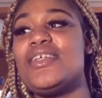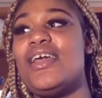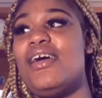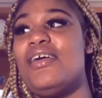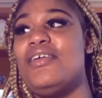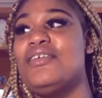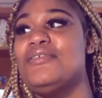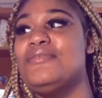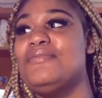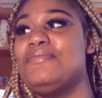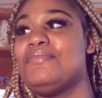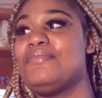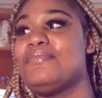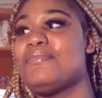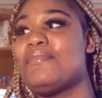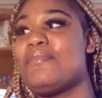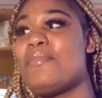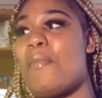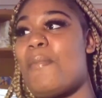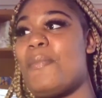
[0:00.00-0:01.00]
I
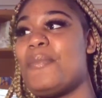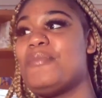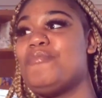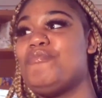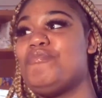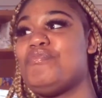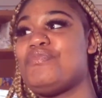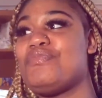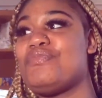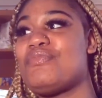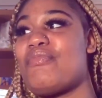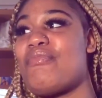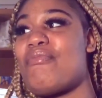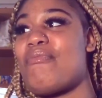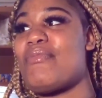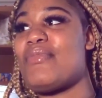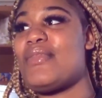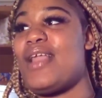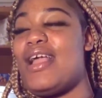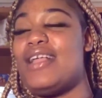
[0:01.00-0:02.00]

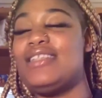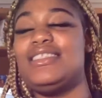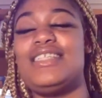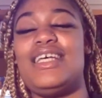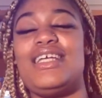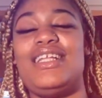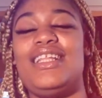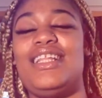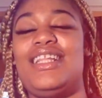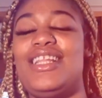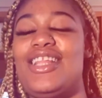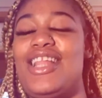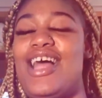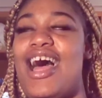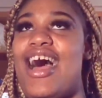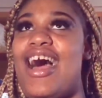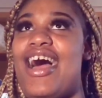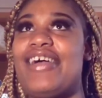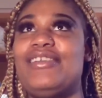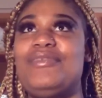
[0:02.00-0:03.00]
just had a
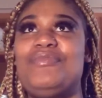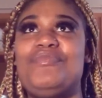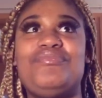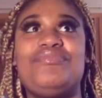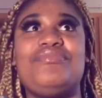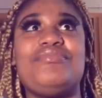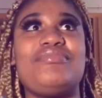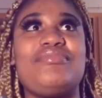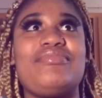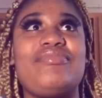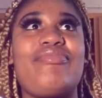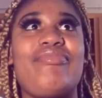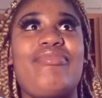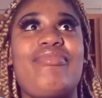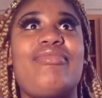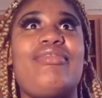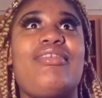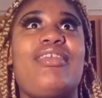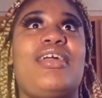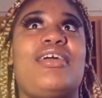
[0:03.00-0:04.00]
lot
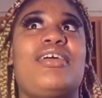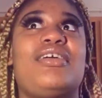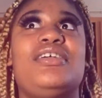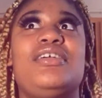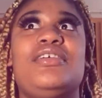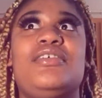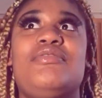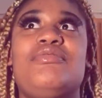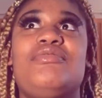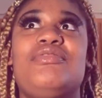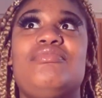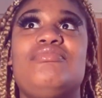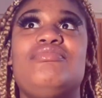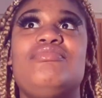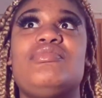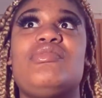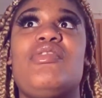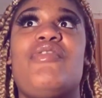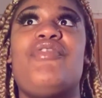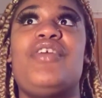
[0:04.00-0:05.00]
of
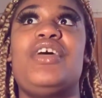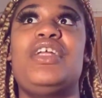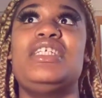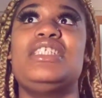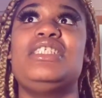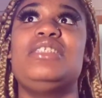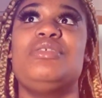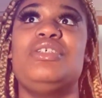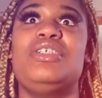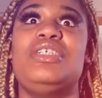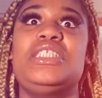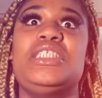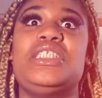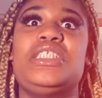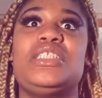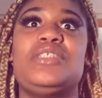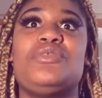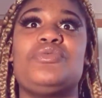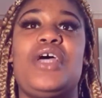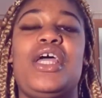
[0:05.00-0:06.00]
fun
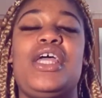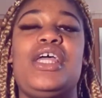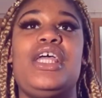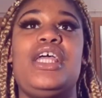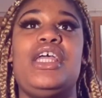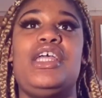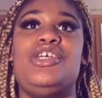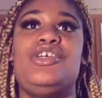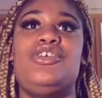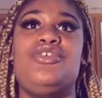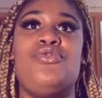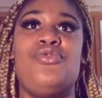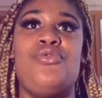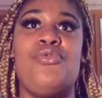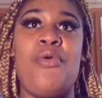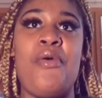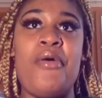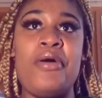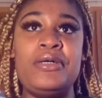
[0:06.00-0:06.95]
experiences with AAU,